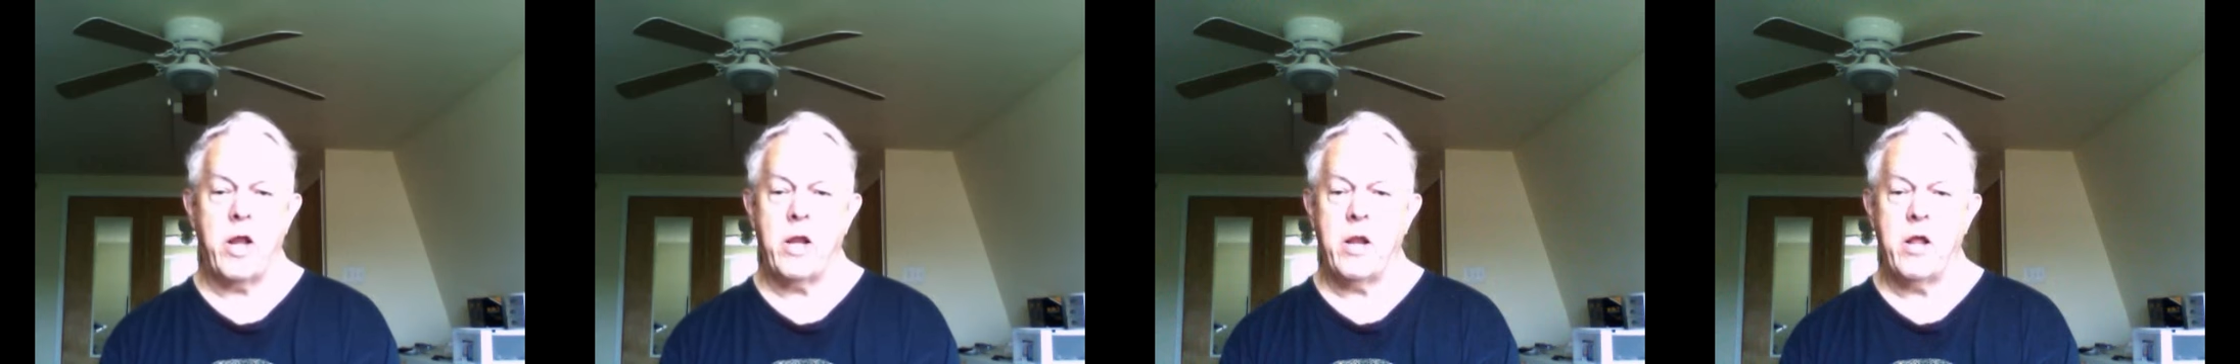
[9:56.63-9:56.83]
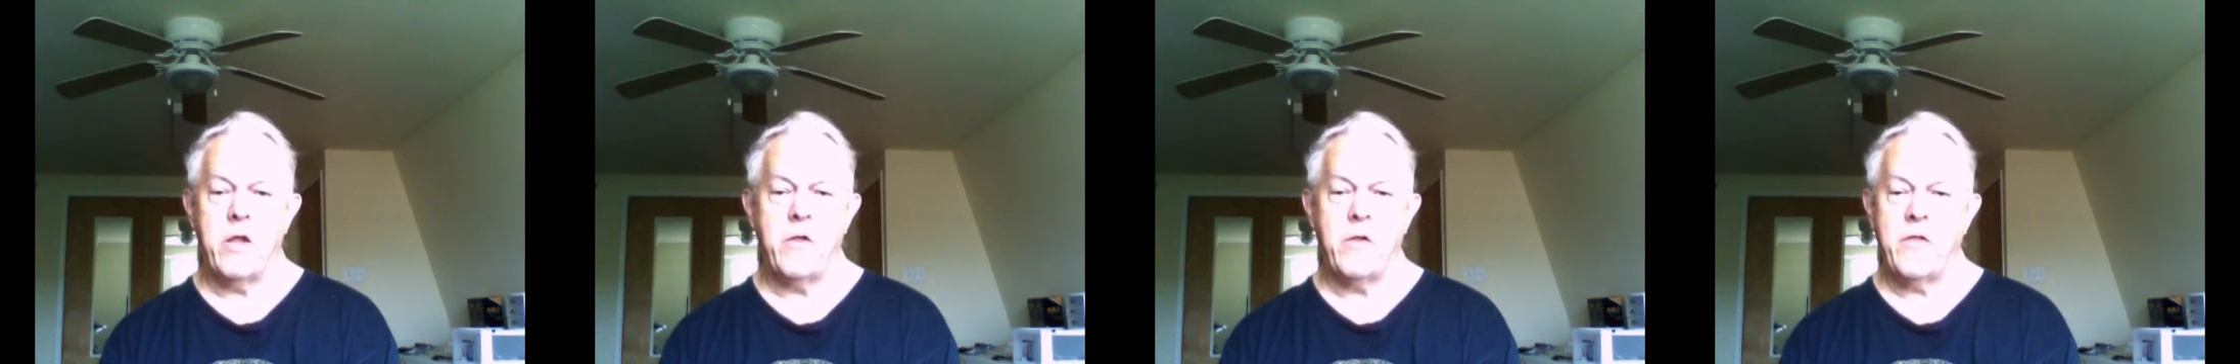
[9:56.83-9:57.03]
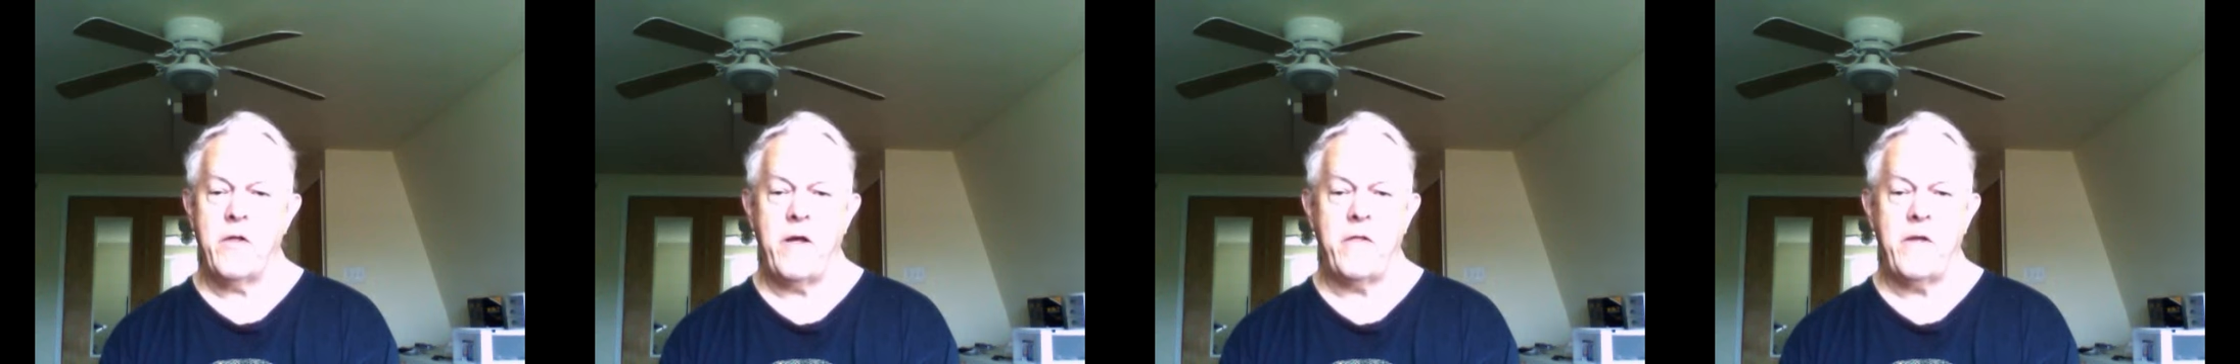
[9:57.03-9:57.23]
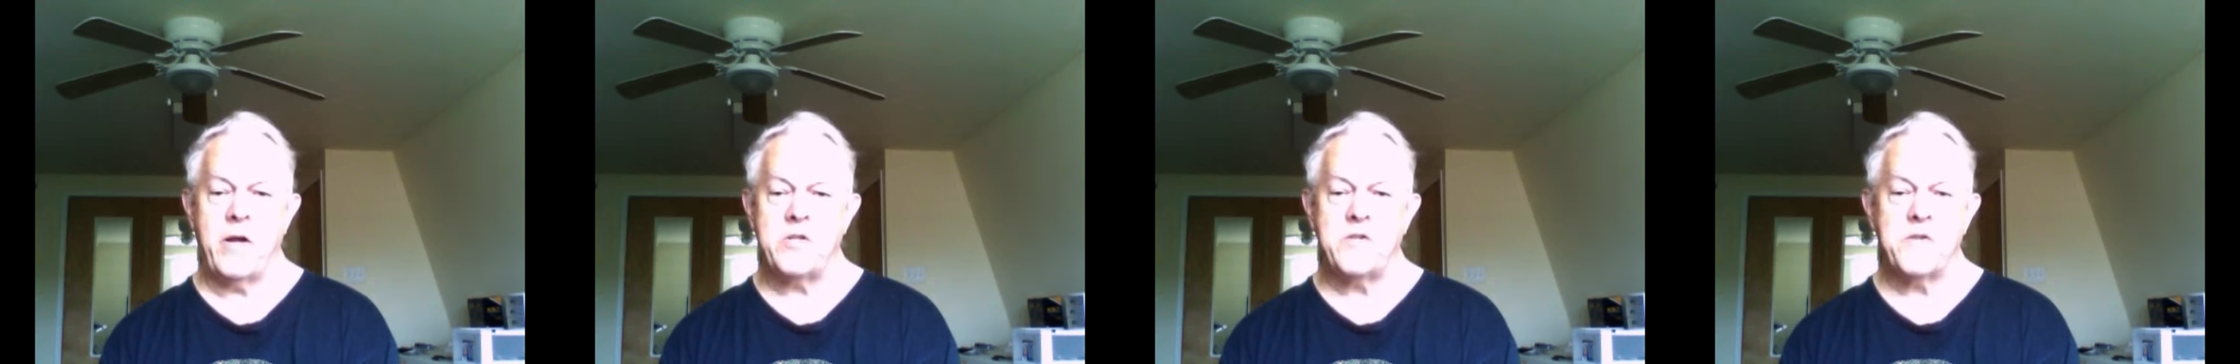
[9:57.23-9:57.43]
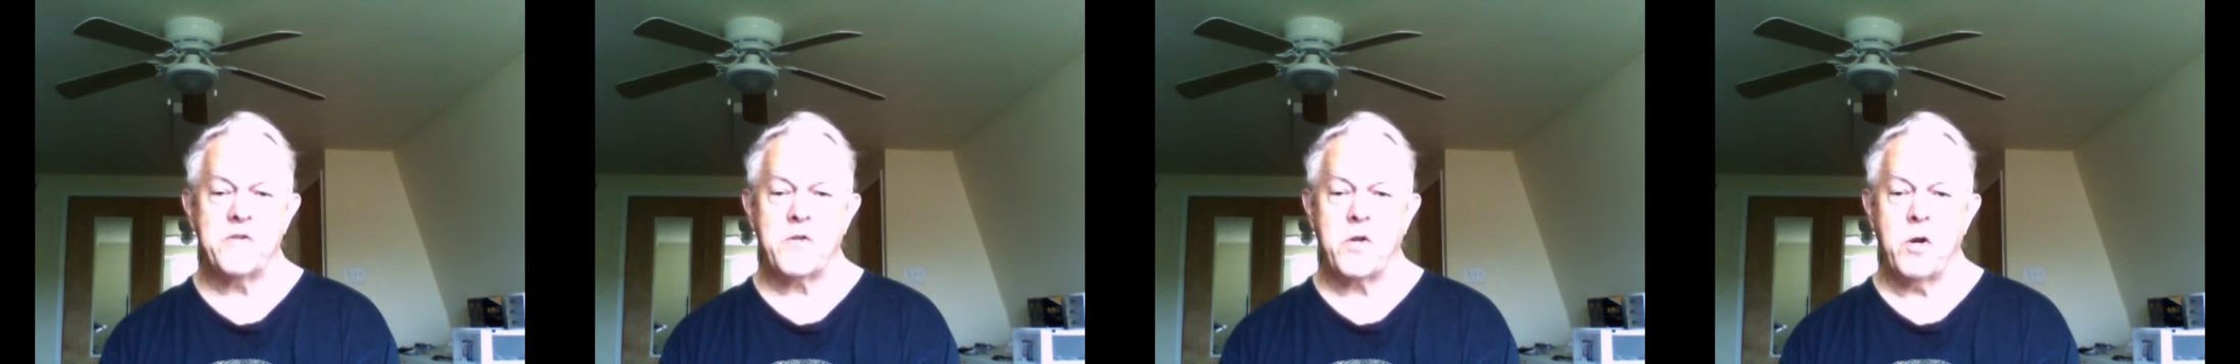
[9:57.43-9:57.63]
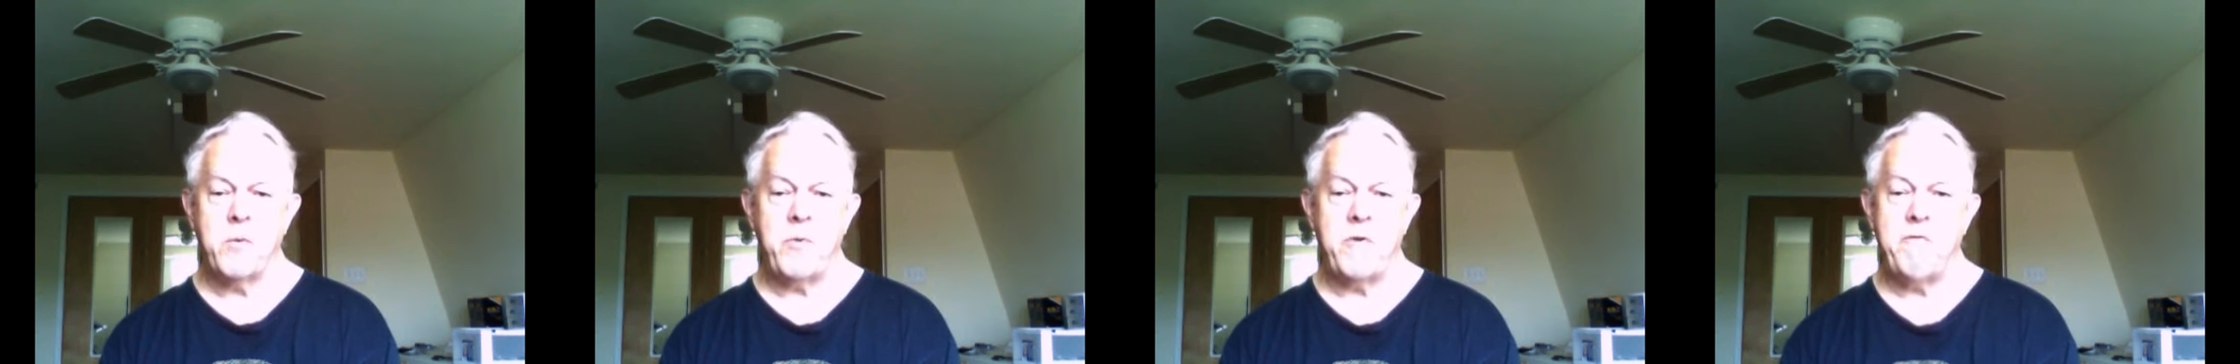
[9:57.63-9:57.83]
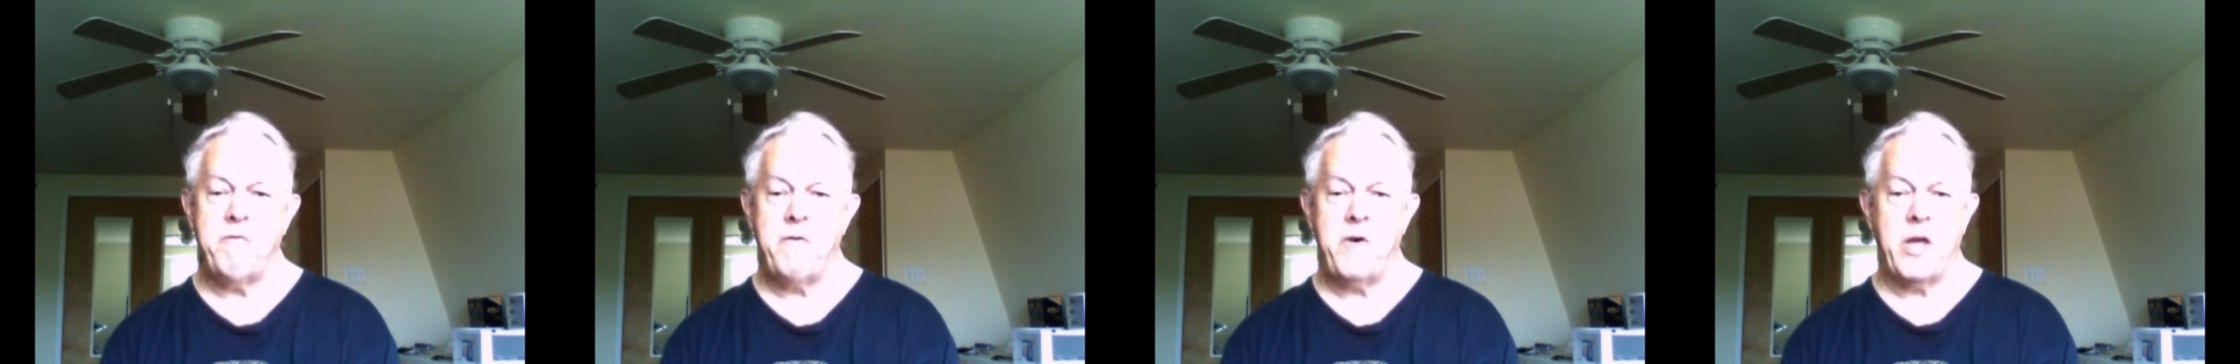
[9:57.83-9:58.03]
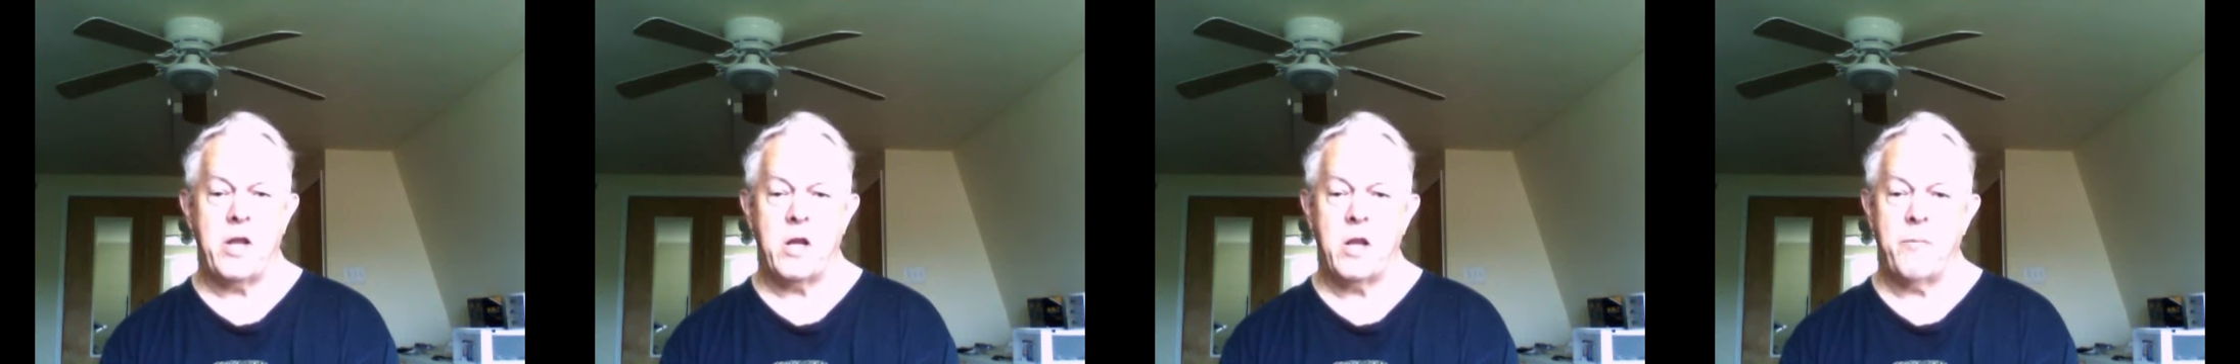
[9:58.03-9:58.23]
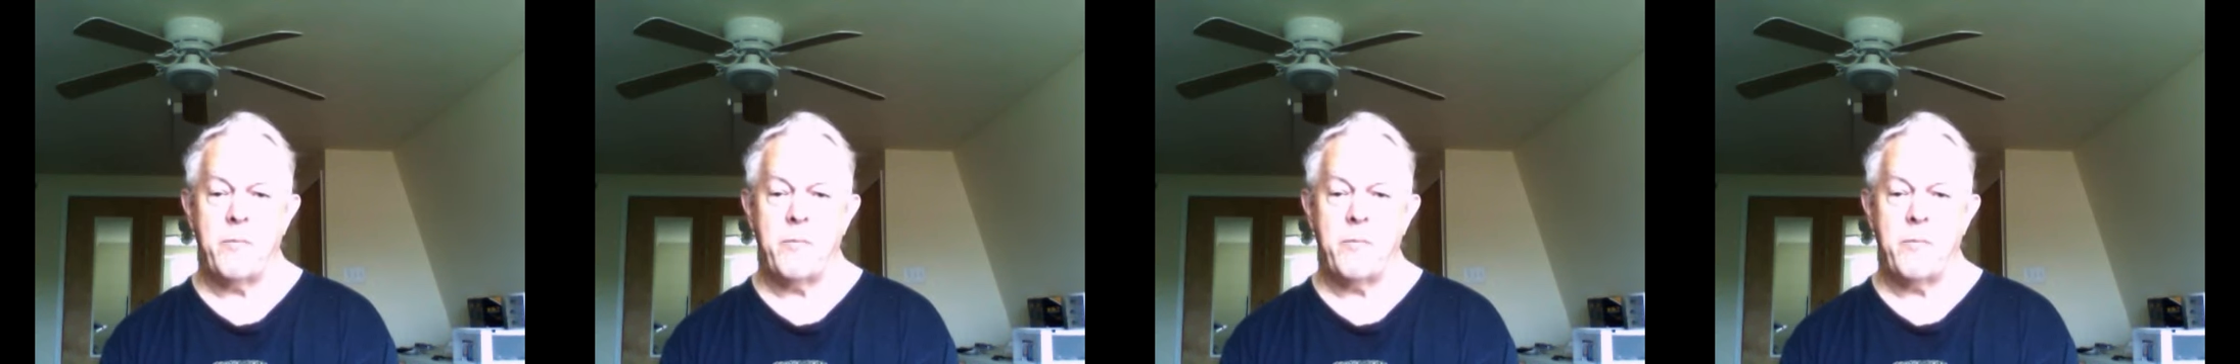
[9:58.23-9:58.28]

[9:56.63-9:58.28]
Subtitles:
And that's just going to be fatal.